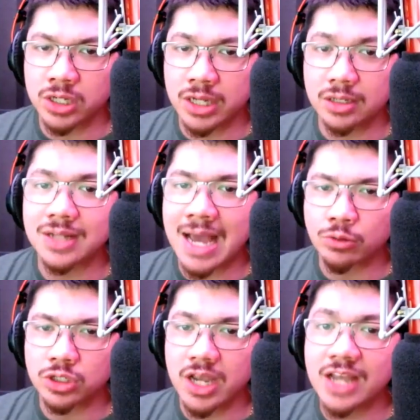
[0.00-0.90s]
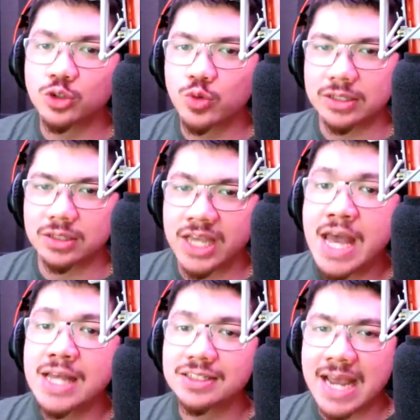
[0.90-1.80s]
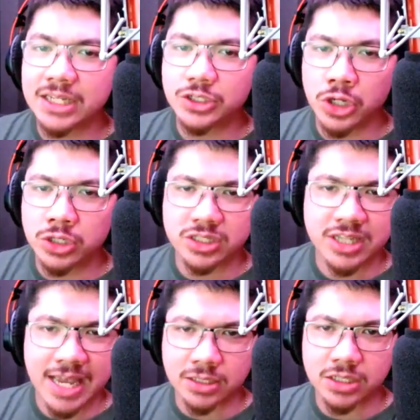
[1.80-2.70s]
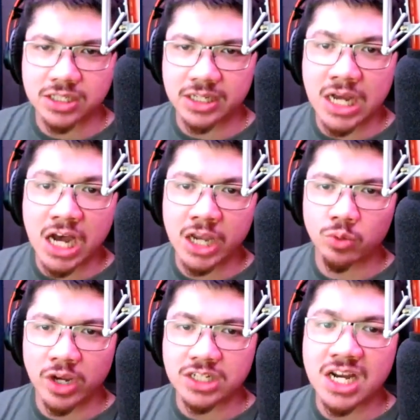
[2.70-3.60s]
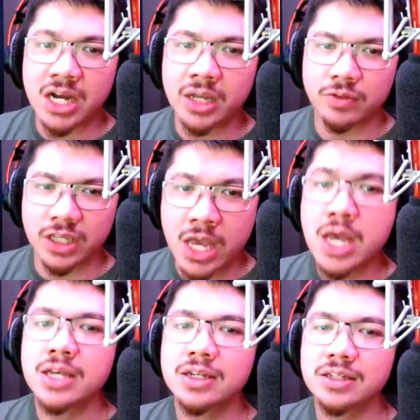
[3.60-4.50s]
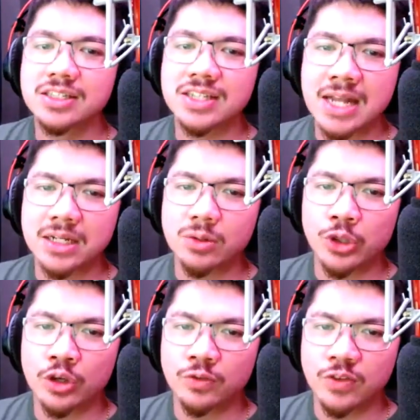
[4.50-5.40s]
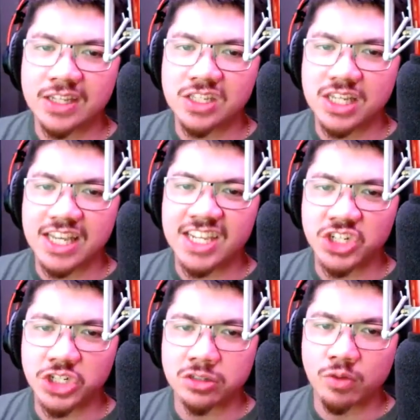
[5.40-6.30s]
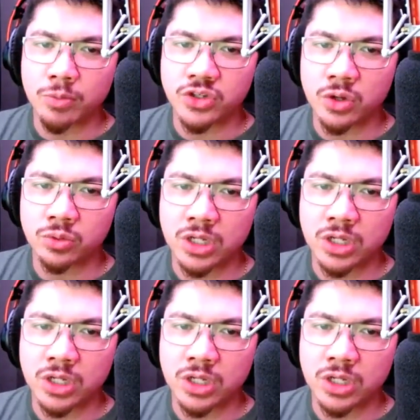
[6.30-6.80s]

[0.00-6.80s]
louder, and quickly, Danny turned his head to see an irate Ivy, standing with her face inches from his own.